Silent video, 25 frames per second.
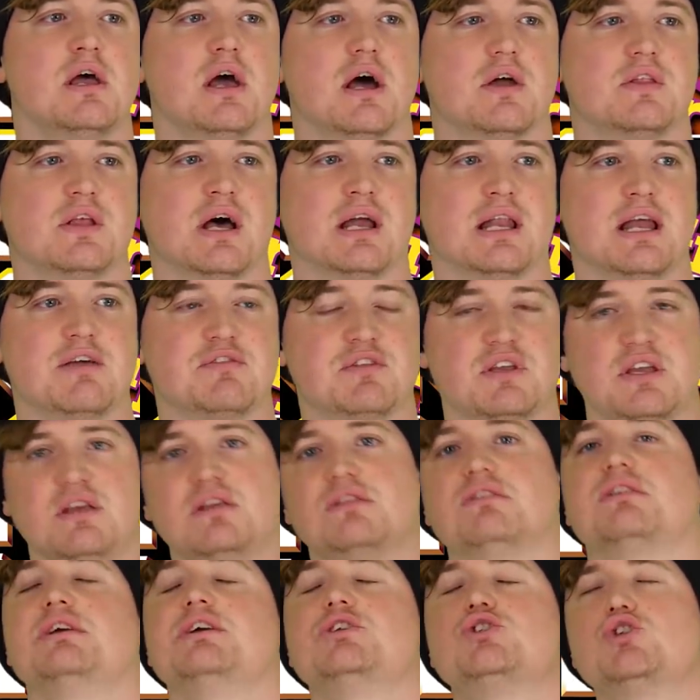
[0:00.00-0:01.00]
and that left
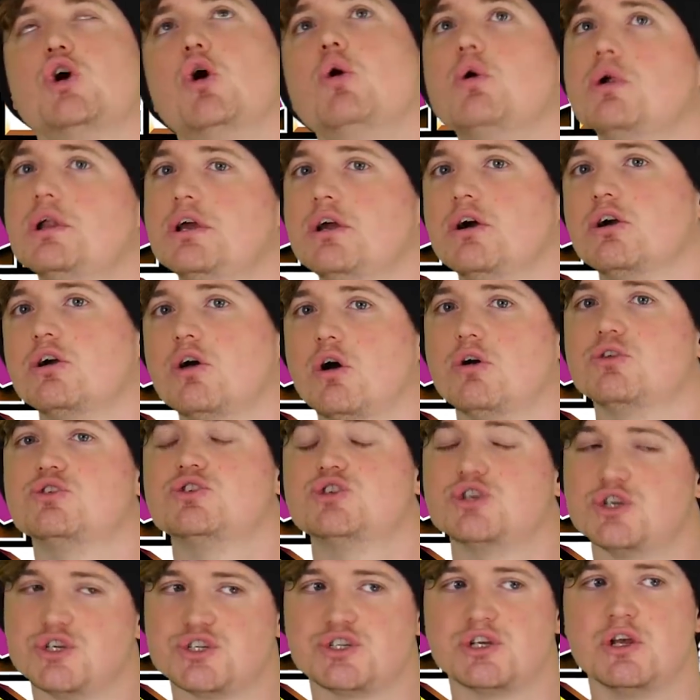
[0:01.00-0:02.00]
Keith Lee totally
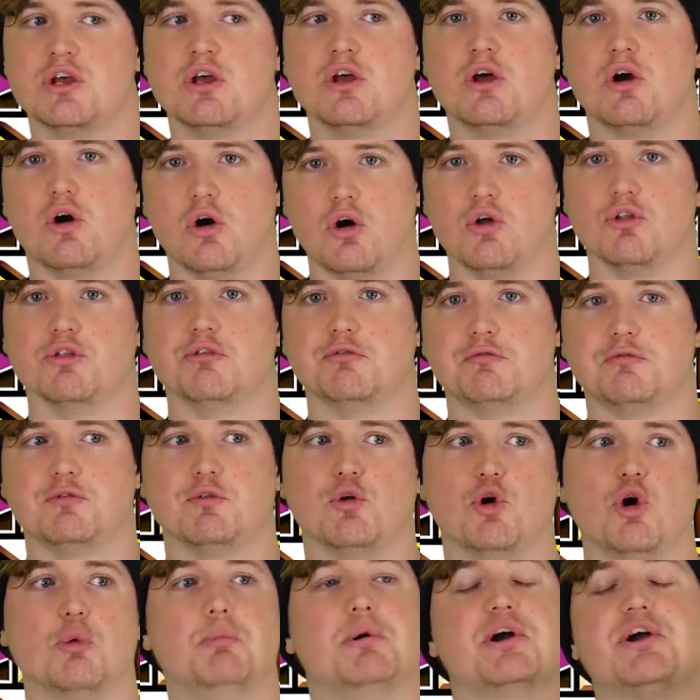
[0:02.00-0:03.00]
unconscious on the
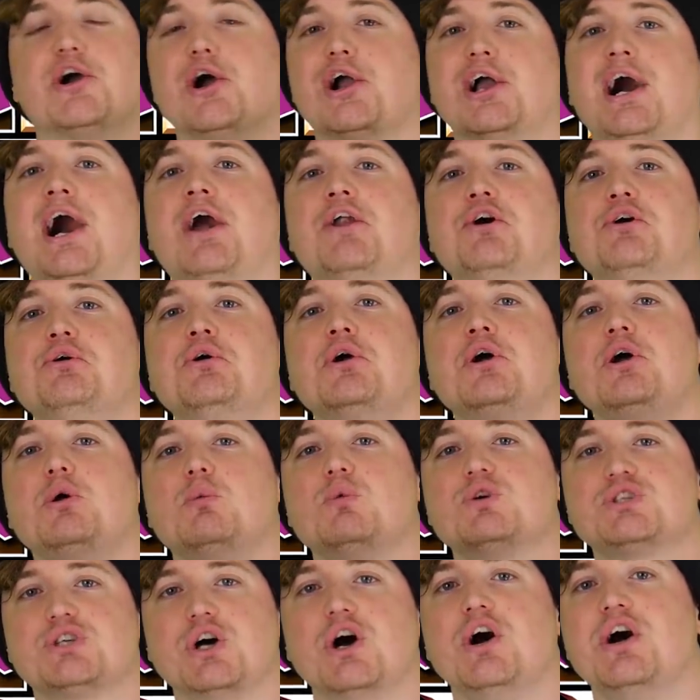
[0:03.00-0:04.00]
floor, but Gargano
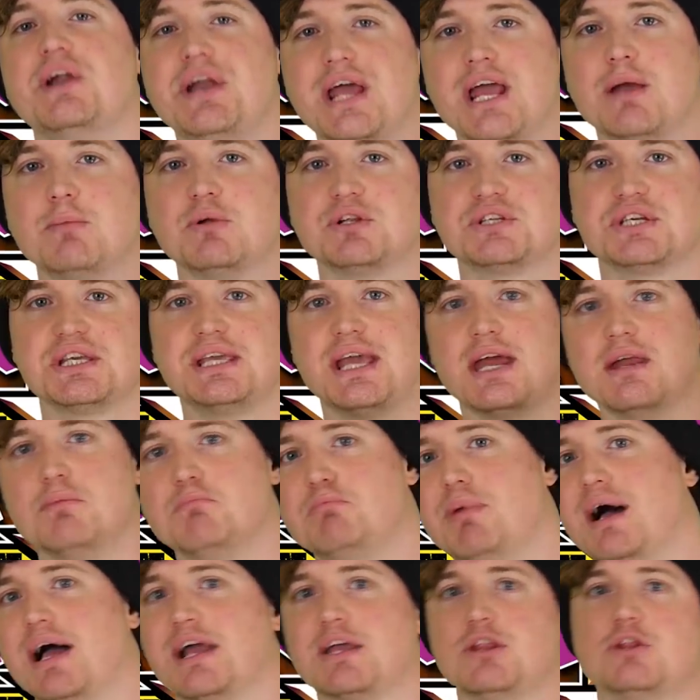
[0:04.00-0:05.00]
was unable to get him
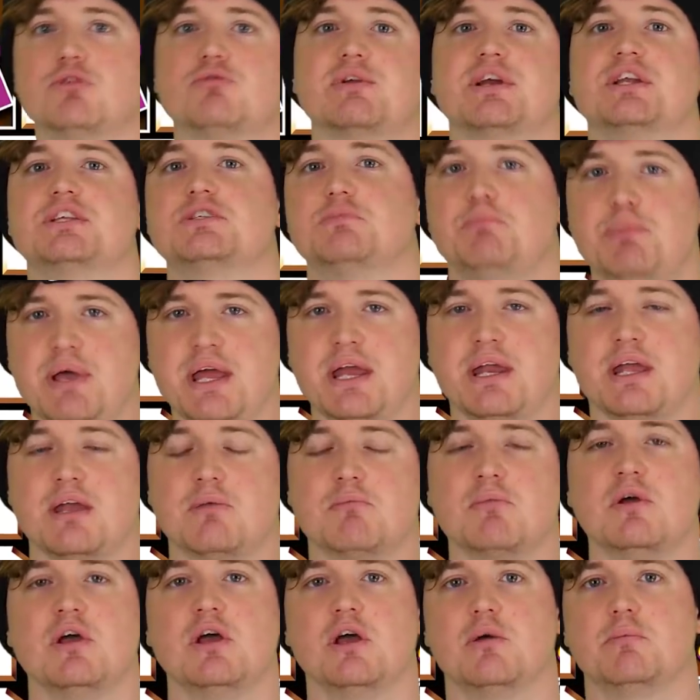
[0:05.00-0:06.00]
back in the ring to pin
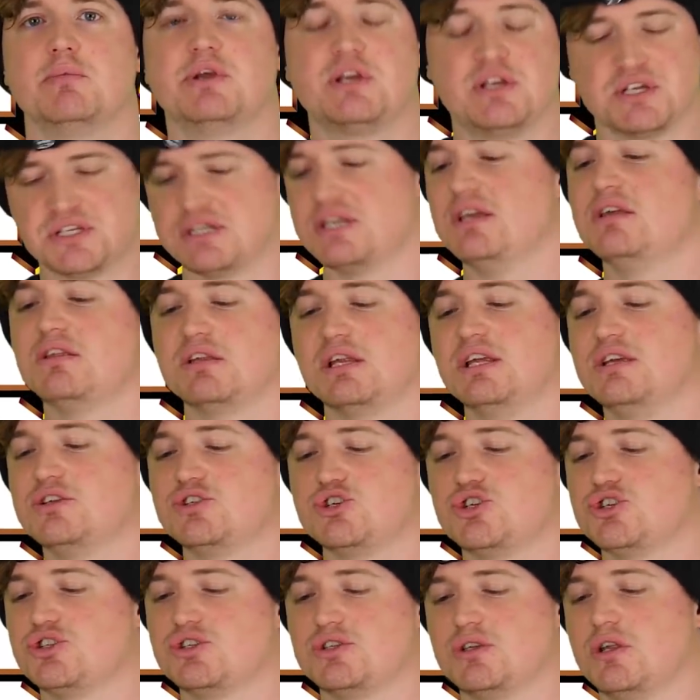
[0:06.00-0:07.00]
him because Keith Lee is
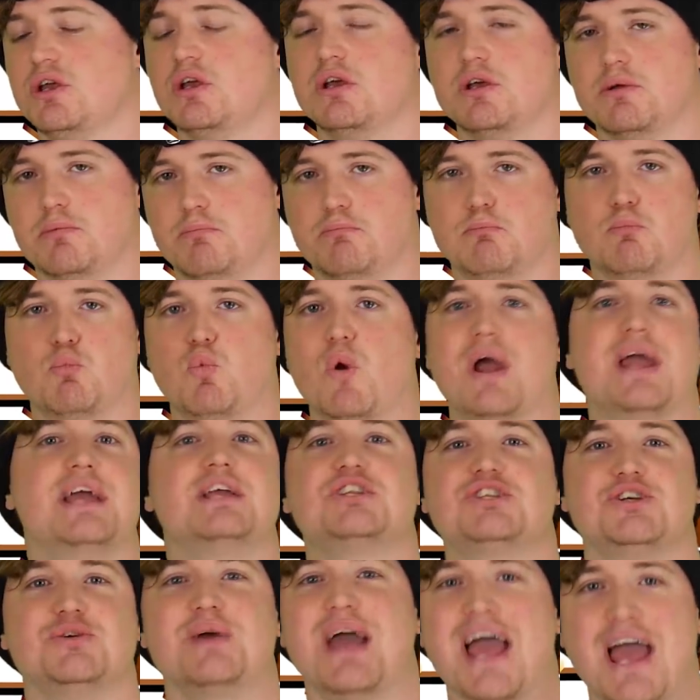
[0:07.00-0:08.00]
just way
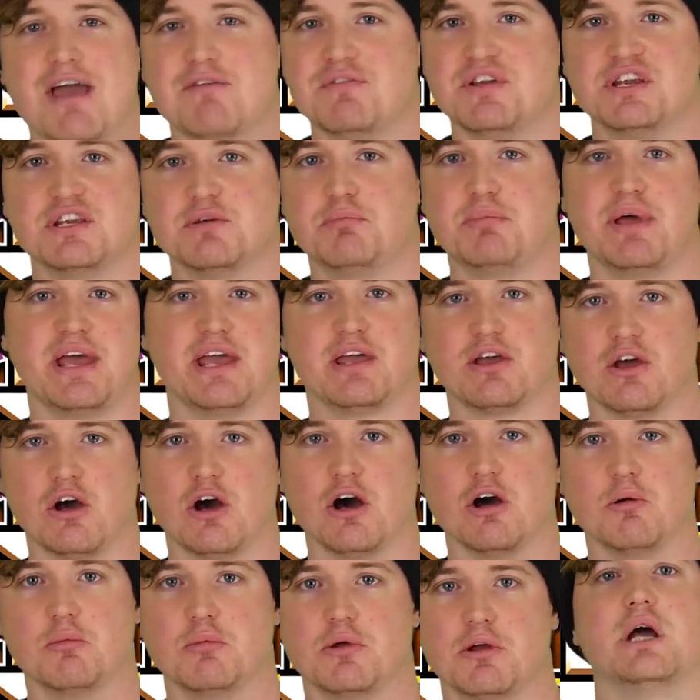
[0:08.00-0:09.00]
too heavy to pick
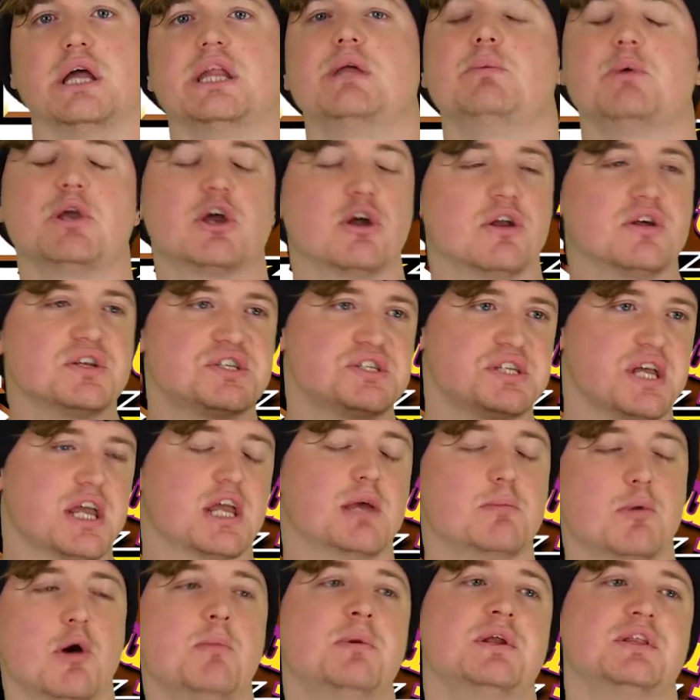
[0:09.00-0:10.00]
up. And then we got our
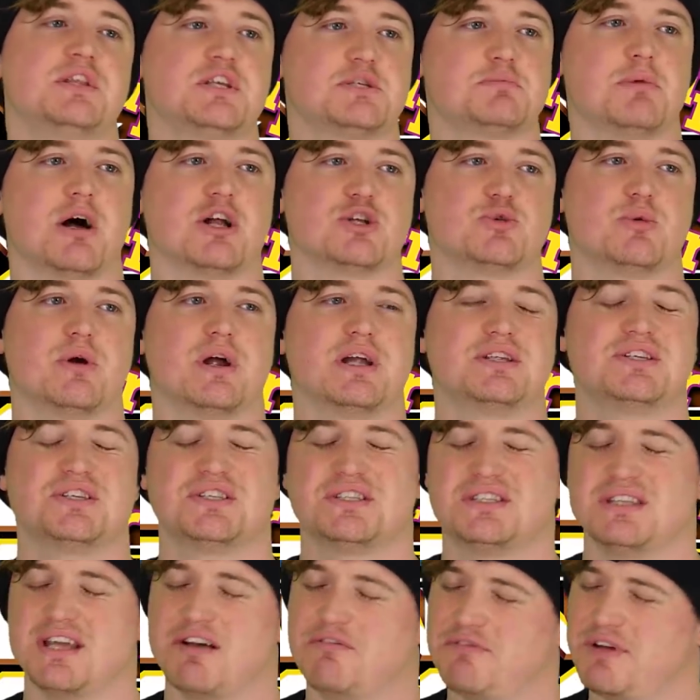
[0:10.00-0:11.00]
second moment in this match where I
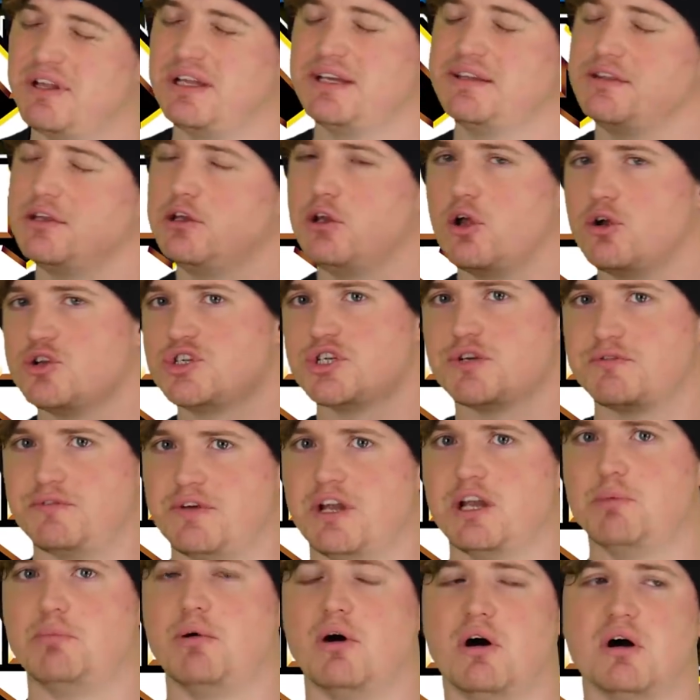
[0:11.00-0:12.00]
felt like the logic
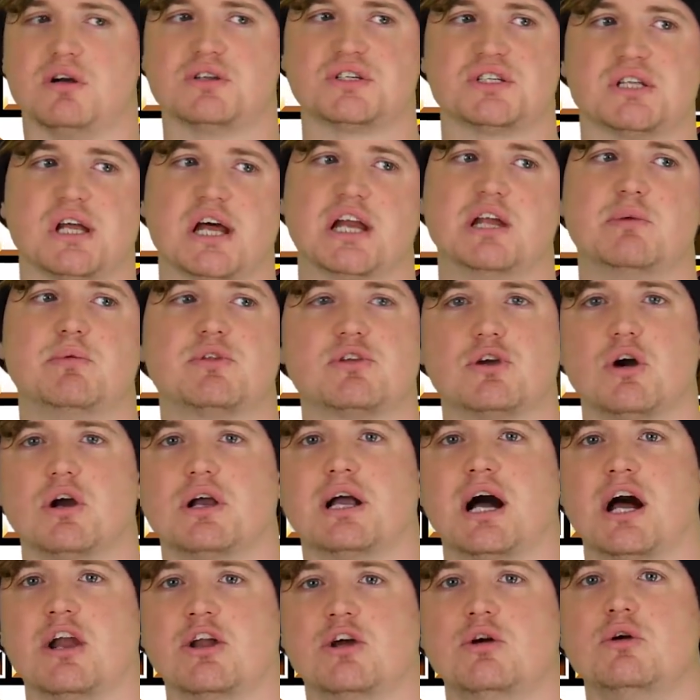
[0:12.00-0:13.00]
fell apart slightly, with
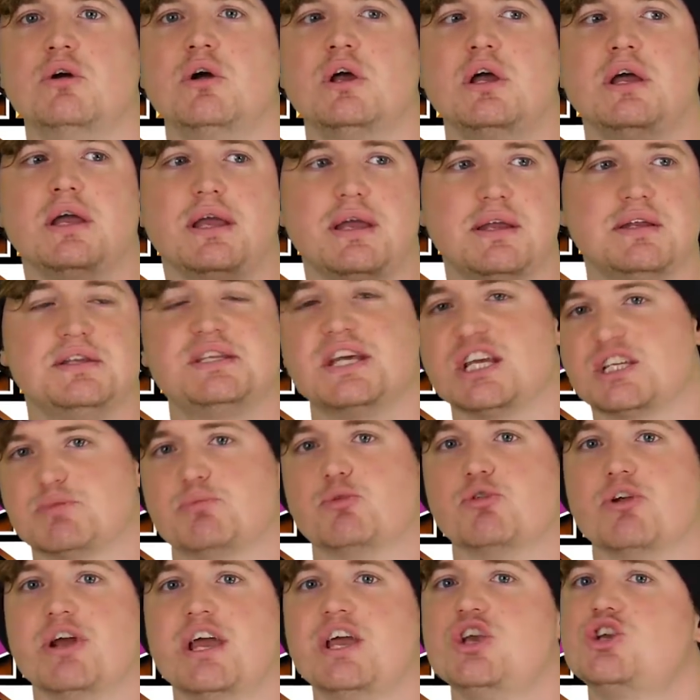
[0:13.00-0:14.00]
Gargano in
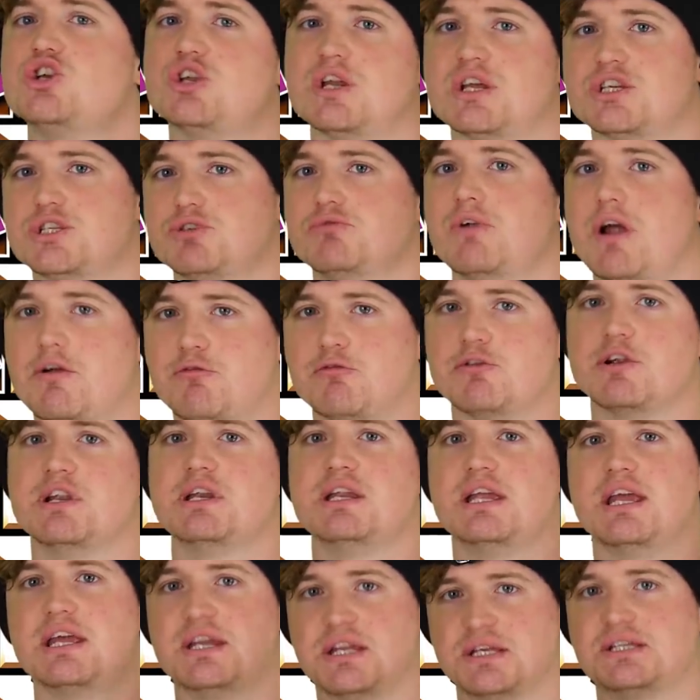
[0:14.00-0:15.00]
desperation as the referee
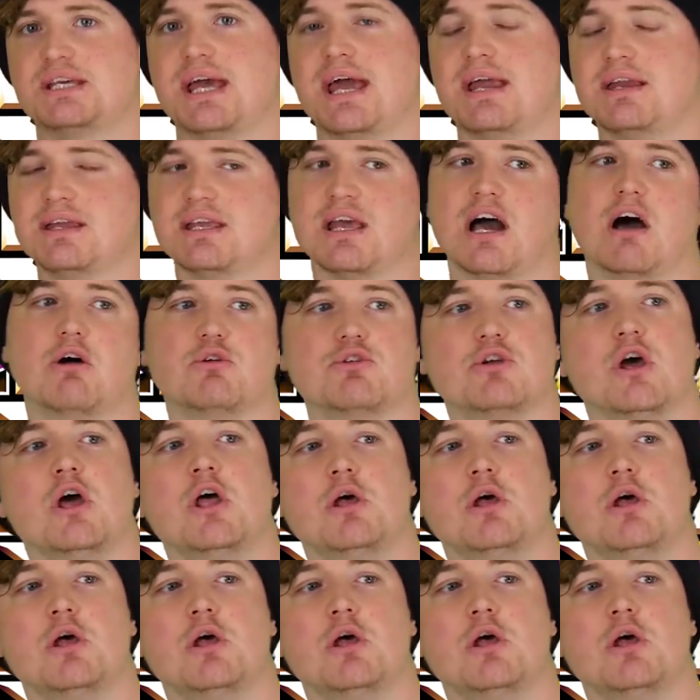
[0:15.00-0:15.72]
neared a 10 count,